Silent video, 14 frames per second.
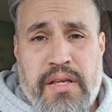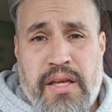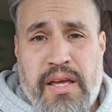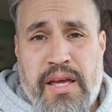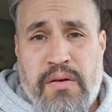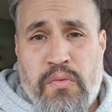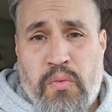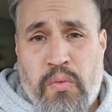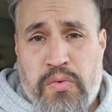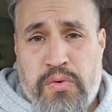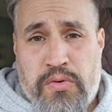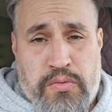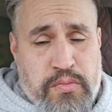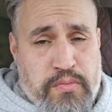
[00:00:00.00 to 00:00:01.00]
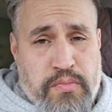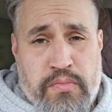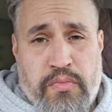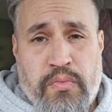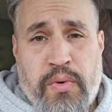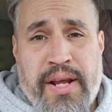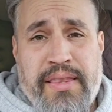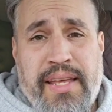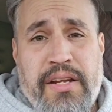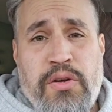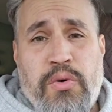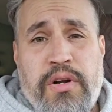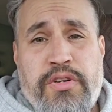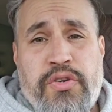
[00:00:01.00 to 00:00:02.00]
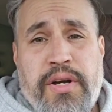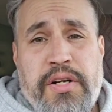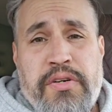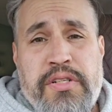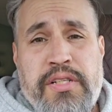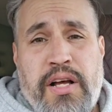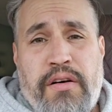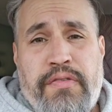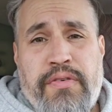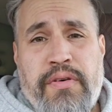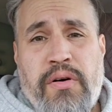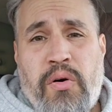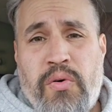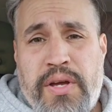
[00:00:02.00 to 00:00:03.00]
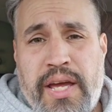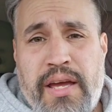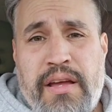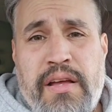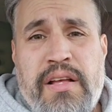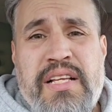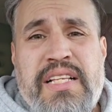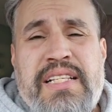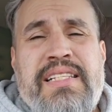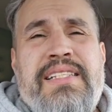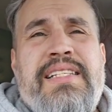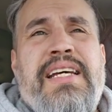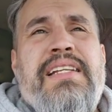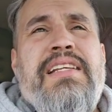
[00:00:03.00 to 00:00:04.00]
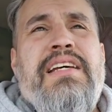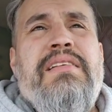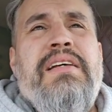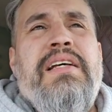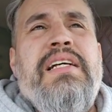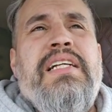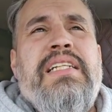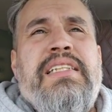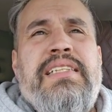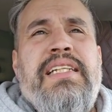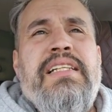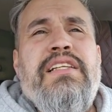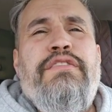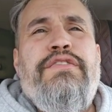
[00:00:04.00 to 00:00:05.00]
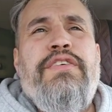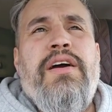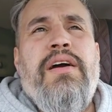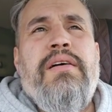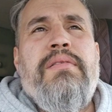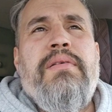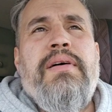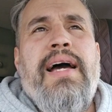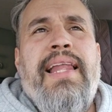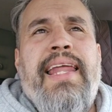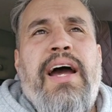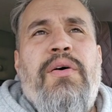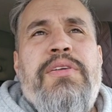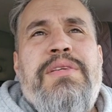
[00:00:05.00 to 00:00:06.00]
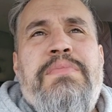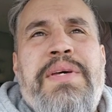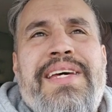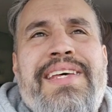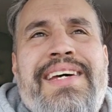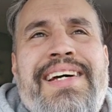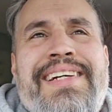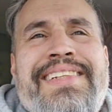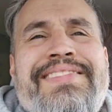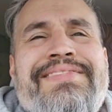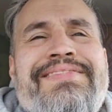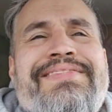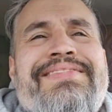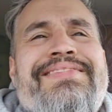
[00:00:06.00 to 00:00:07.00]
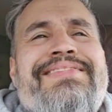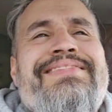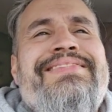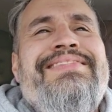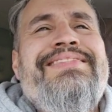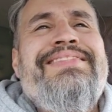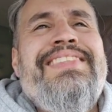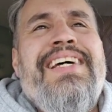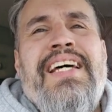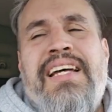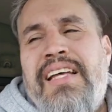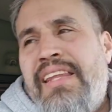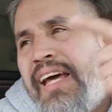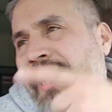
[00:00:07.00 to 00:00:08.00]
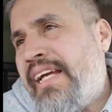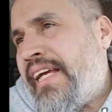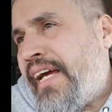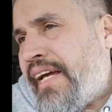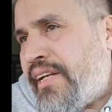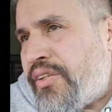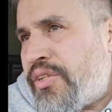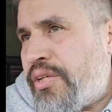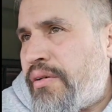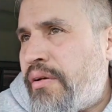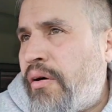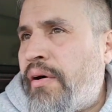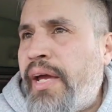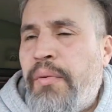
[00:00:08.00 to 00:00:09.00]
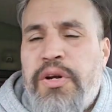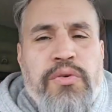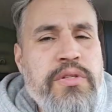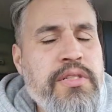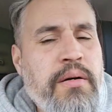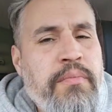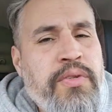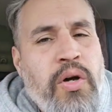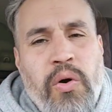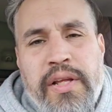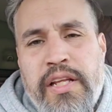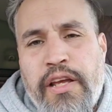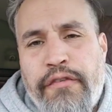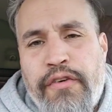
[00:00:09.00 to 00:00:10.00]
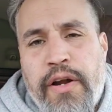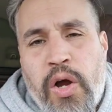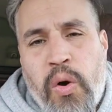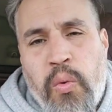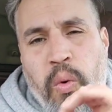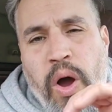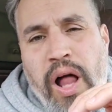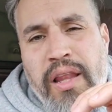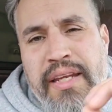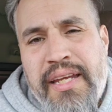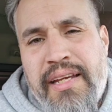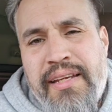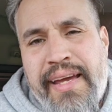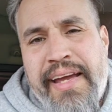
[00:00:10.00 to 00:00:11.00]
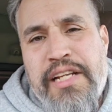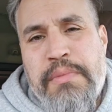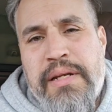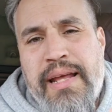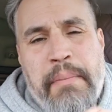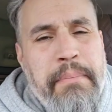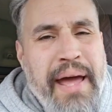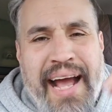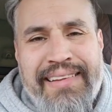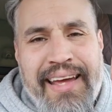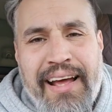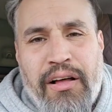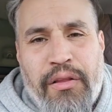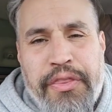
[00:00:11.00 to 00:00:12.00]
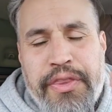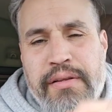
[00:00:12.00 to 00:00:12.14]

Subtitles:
And right then you would have triggered yourself. Okay. Sit in it. Sit in the fear. Allow it to be. Then engage. Okay, we're doing something totally different. A quality engagement, not back to health.